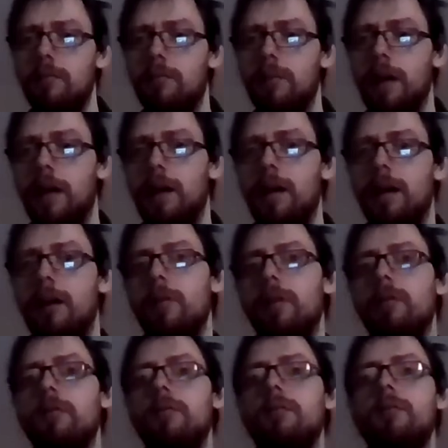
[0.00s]
But I
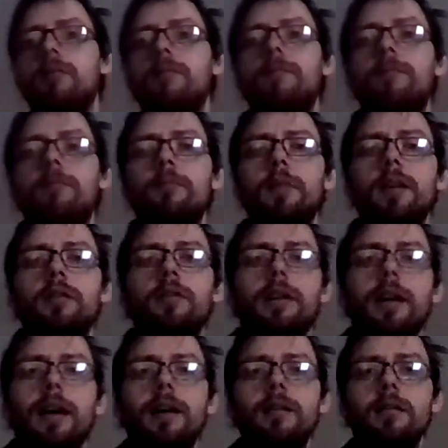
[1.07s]
will be doing
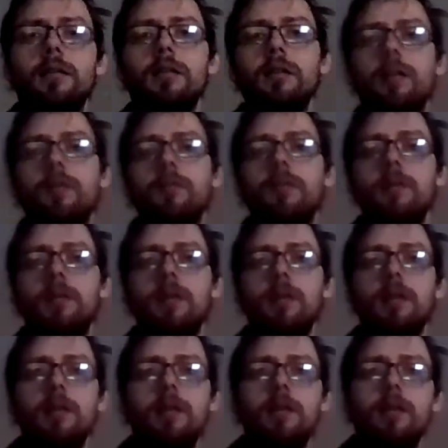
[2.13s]
that soon
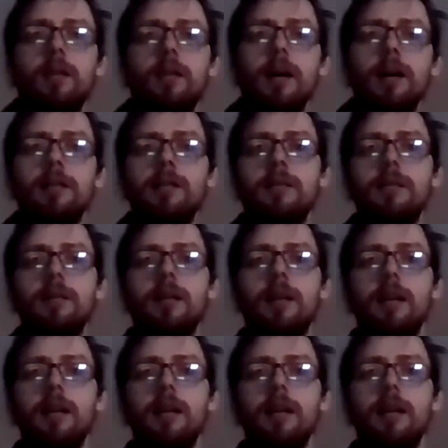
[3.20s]
as